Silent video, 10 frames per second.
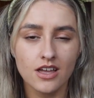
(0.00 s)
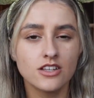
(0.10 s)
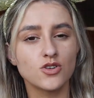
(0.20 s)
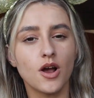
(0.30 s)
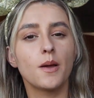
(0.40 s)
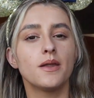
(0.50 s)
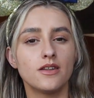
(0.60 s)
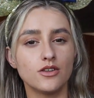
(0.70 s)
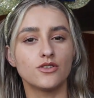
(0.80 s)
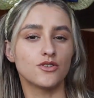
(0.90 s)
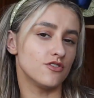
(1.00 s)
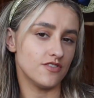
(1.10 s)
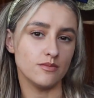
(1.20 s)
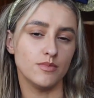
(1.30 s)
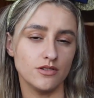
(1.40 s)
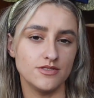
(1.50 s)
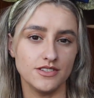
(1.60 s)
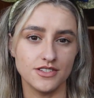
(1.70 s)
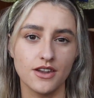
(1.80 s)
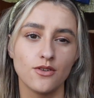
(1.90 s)
Try and do fun
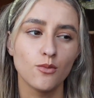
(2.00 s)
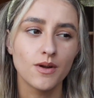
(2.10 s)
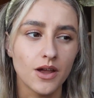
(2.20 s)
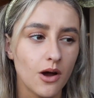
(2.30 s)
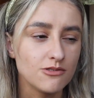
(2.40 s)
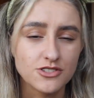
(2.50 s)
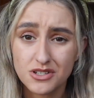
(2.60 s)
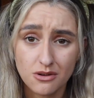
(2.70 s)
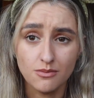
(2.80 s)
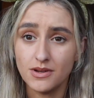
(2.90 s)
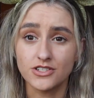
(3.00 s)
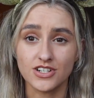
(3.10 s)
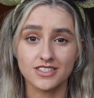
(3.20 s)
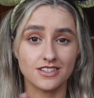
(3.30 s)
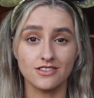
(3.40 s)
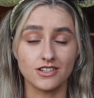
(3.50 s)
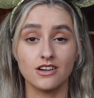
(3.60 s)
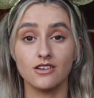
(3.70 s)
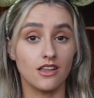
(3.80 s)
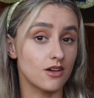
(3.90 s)
poses, and normally I'll just go on Pinterest and look
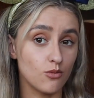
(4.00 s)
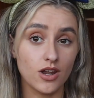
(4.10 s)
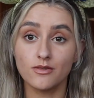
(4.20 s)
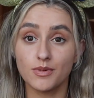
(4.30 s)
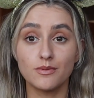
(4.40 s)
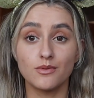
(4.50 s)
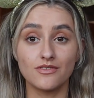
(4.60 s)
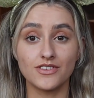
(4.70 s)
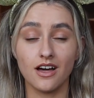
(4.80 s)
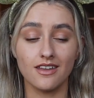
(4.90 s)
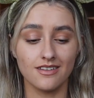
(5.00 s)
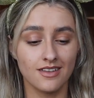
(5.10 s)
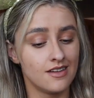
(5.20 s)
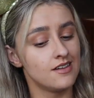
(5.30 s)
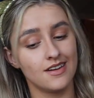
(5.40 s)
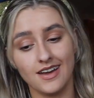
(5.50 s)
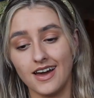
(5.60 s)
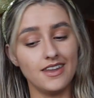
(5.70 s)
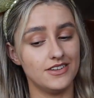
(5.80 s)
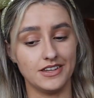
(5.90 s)
at like what other people have done
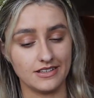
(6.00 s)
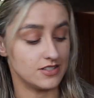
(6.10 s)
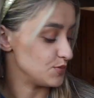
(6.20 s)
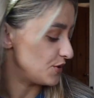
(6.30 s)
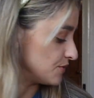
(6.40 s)
and take inspo.